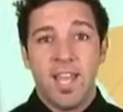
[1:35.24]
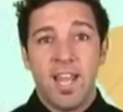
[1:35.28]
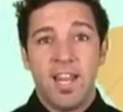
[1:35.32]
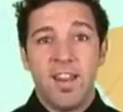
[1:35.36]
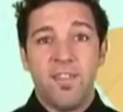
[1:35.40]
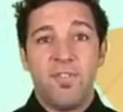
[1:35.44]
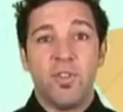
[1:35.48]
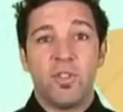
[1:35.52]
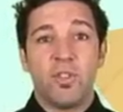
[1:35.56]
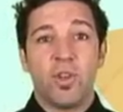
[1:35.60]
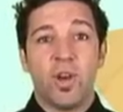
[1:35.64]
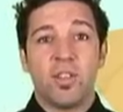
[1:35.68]

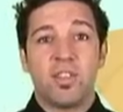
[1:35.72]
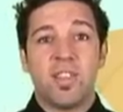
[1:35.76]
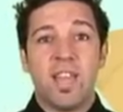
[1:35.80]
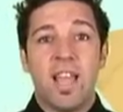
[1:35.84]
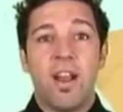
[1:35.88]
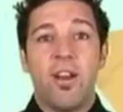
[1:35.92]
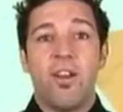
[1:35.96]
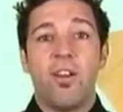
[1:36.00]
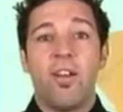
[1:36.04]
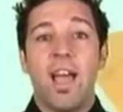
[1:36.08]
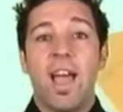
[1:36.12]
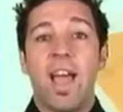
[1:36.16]
And if you thought
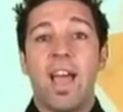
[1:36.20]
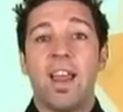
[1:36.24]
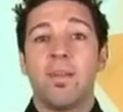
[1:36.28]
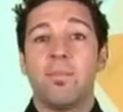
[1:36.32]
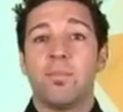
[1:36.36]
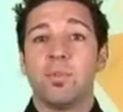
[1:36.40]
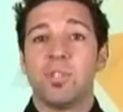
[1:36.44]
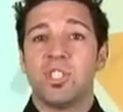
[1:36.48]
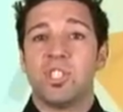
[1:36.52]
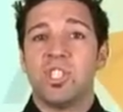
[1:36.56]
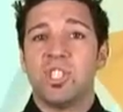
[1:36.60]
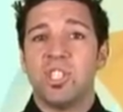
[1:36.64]
the Ariel
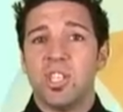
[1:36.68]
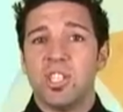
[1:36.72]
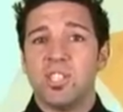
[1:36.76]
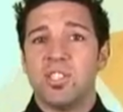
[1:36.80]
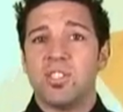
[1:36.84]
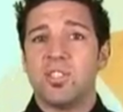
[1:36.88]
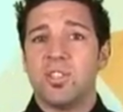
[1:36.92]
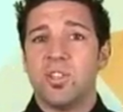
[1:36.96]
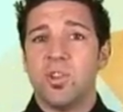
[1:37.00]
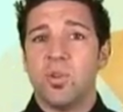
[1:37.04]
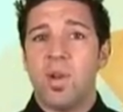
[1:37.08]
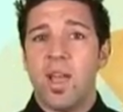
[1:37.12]
Atom was
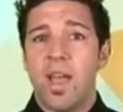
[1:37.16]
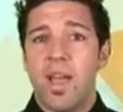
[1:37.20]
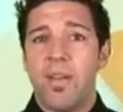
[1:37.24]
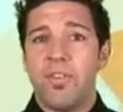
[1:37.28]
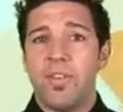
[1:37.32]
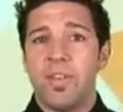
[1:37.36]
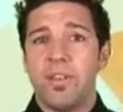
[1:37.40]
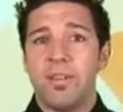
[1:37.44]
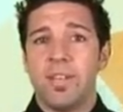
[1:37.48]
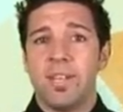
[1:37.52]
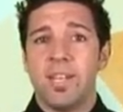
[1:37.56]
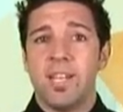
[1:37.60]
just too
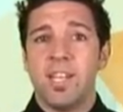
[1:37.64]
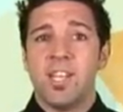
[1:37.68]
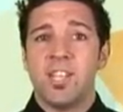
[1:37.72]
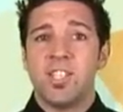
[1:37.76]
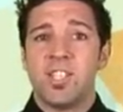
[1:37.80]
heavy,